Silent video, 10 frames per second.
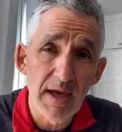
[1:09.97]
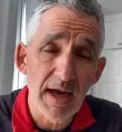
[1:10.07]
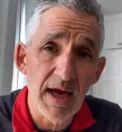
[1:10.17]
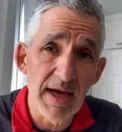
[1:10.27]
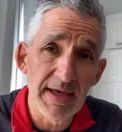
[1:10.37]

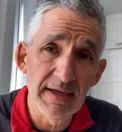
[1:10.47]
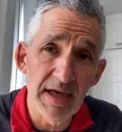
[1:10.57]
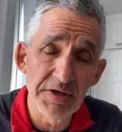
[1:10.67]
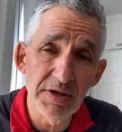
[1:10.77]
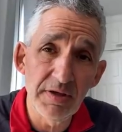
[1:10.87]
Uh, in
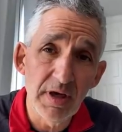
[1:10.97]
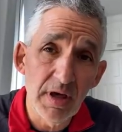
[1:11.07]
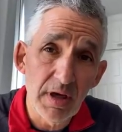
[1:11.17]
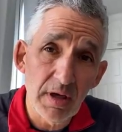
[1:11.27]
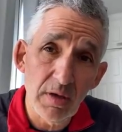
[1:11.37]
London,
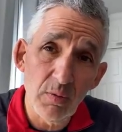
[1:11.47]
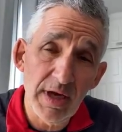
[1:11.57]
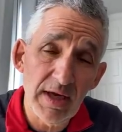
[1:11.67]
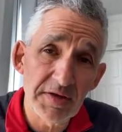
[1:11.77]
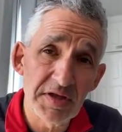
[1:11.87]

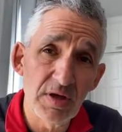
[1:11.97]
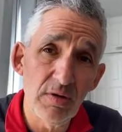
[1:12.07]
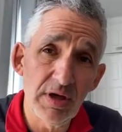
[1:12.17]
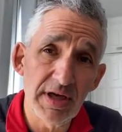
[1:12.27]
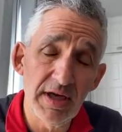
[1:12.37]
we're still
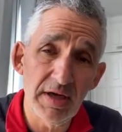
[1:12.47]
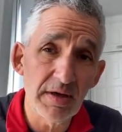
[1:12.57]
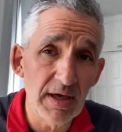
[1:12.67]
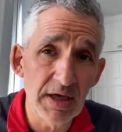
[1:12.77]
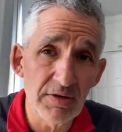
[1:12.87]
looking
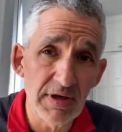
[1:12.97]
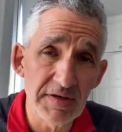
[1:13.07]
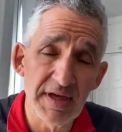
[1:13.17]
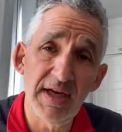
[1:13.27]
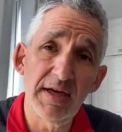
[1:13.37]
at
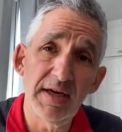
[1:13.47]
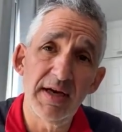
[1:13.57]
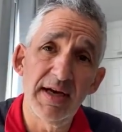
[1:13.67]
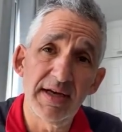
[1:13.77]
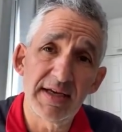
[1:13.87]
increasing
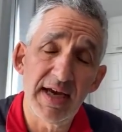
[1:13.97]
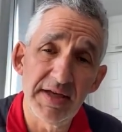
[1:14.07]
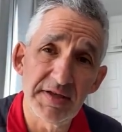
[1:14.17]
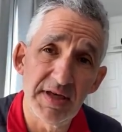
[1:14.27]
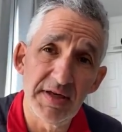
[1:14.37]
uh,
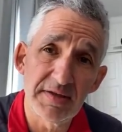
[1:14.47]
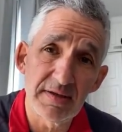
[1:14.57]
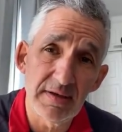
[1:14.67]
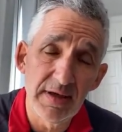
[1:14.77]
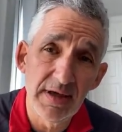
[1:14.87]
cases,
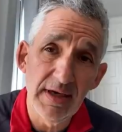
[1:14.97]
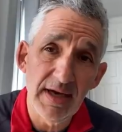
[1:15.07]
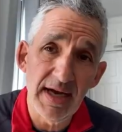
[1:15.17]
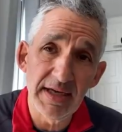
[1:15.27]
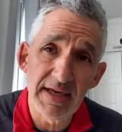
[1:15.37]

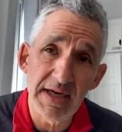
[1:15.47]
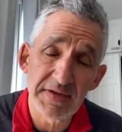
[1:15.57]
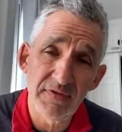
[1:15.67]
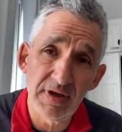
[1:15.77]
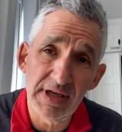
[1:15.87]
I guess,
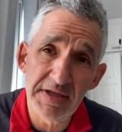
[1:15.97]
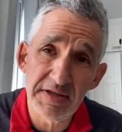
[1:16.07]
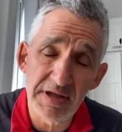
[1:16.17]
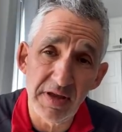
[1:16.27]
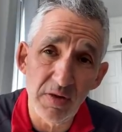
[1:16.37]
for at least
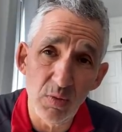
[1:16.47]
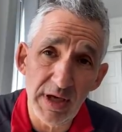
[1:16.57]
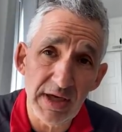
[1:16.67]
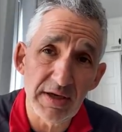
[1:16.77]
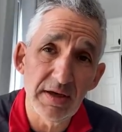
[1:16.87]
another
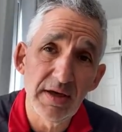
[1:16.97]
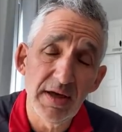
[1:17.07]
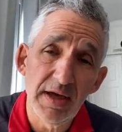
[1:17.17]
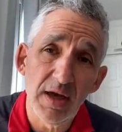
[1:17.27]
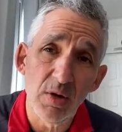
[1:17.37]
week,
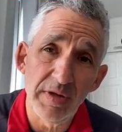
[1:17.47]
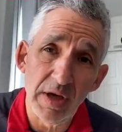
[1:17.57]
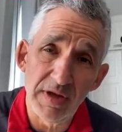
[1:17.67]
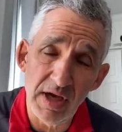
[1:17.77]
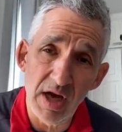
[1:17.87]
although
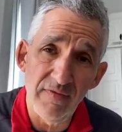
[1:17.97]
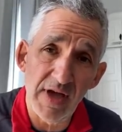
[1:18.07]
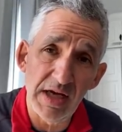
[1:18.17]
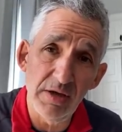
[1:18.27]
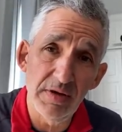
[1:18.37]
the R
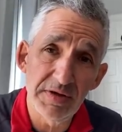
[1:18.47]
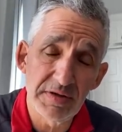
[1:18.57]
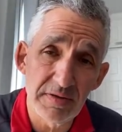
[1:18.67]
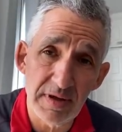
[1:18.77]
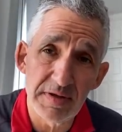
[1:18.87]
value
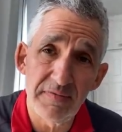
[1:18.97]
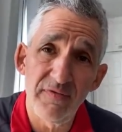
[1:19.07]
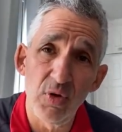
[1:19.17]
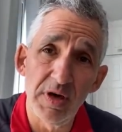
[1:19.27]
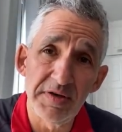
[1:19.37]
has, has
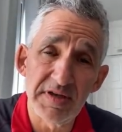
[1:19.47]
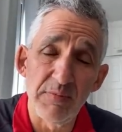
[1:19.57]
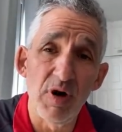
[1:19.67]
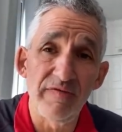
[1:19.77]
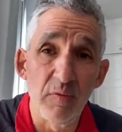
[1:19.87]
fallen
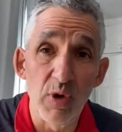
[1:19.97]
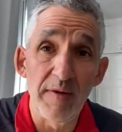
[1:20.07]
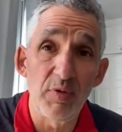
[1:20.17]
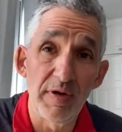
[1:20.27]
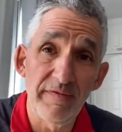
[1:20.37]
somewhat from
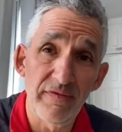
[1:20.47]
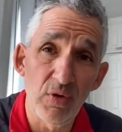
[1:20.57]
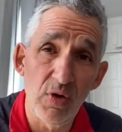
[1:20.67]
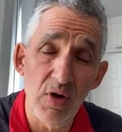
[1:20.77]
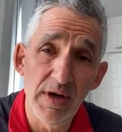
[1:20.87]

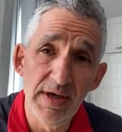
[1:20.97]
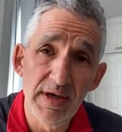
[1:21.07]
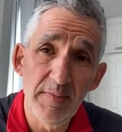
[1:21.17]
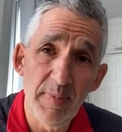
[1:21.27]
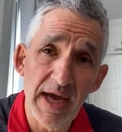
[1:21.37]
1.4
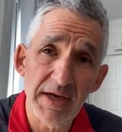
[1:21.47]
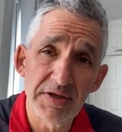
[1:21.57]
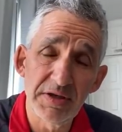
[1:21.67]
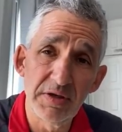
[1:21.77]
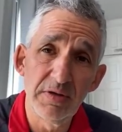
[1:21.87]
back
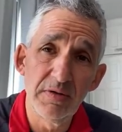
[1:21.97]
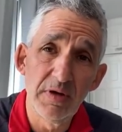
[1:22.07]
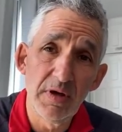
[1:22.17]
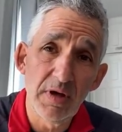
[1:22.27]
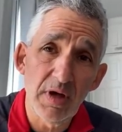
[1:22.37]
to
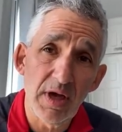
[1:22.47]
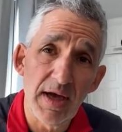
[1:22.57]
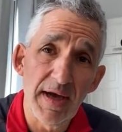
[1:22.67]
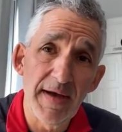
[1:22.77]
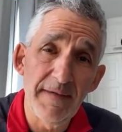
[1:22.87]

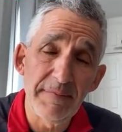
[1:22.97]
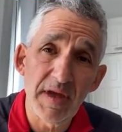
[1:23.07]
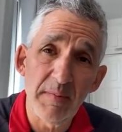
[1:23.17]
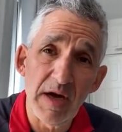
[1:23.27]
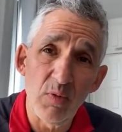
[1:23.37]
uh,
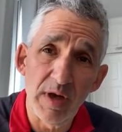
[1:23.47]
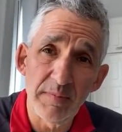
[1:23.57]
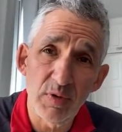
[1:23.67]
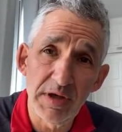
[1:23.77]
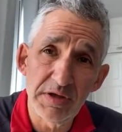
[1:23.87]
about
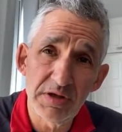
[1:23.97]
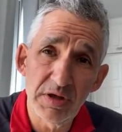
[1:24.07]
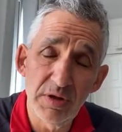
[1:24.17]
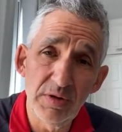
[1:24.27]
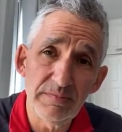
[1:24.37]

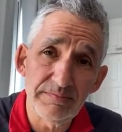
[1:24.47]
1.2.